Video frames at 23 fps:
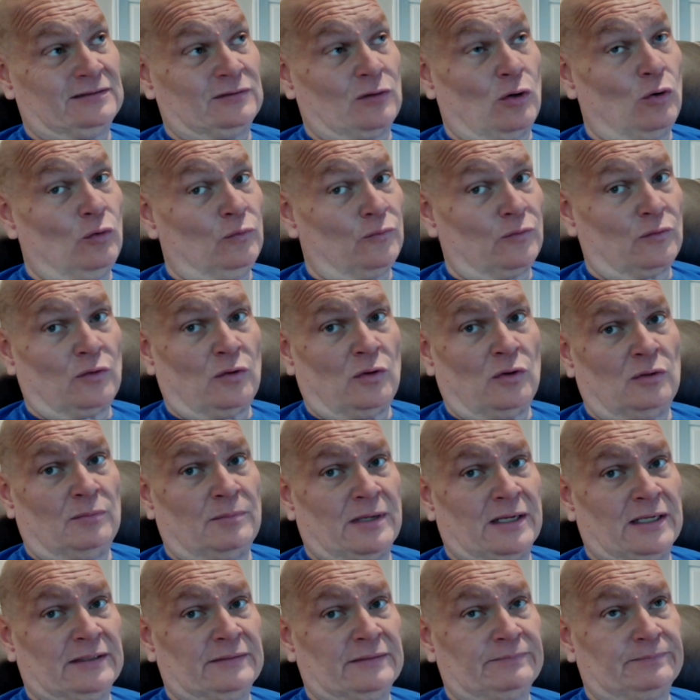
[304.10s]
is overall
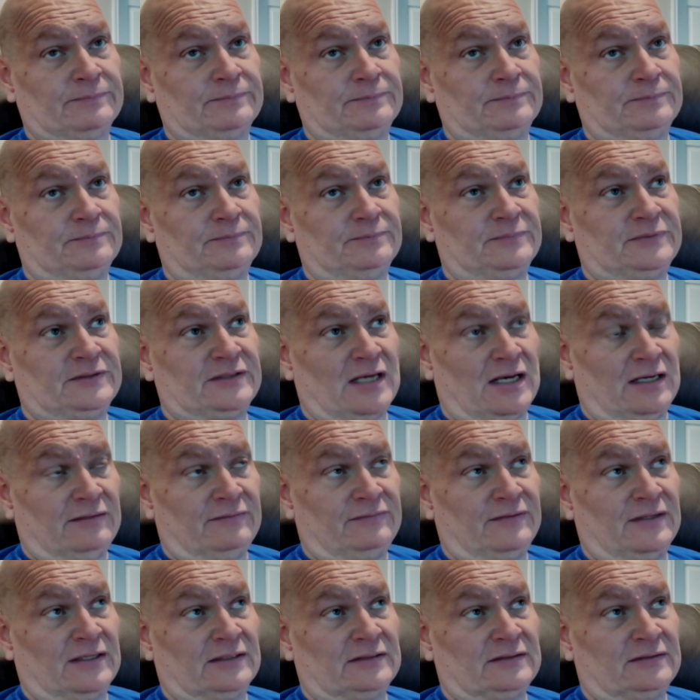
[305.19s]
my side
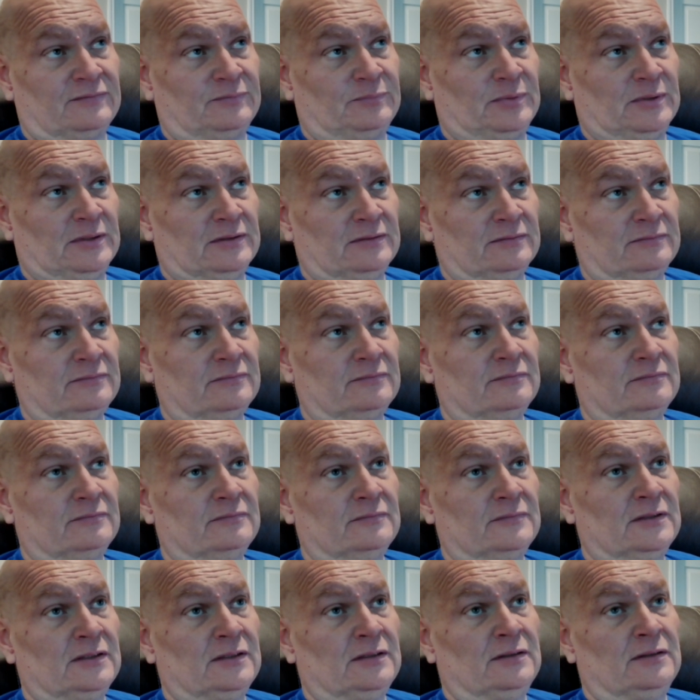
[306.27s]
effects have been,
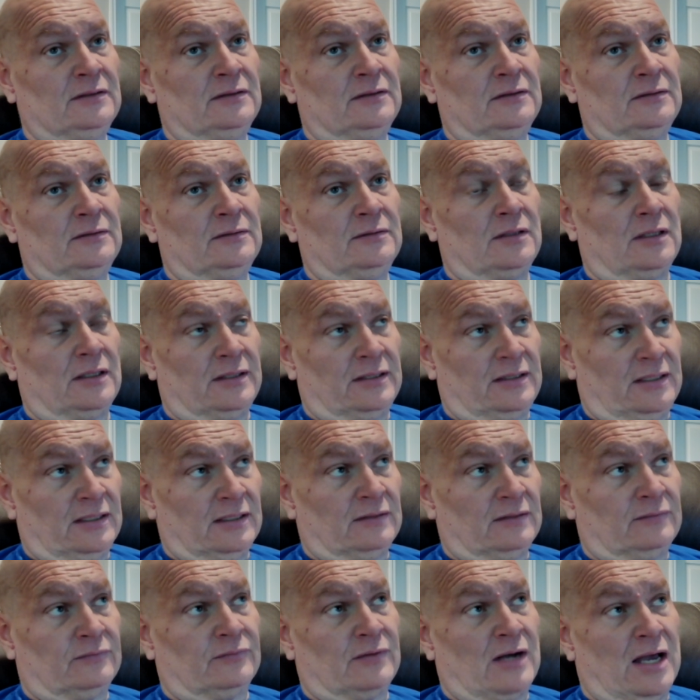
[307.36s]
I
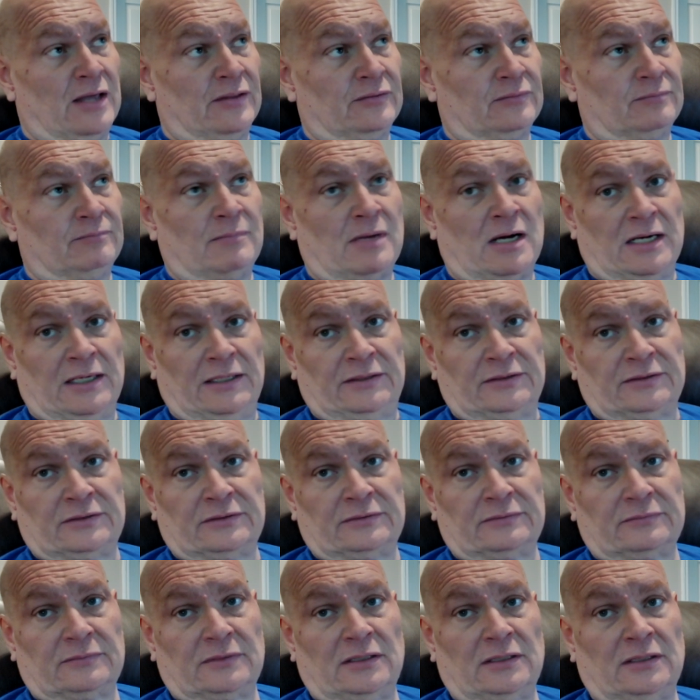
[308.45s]
think, rather minor.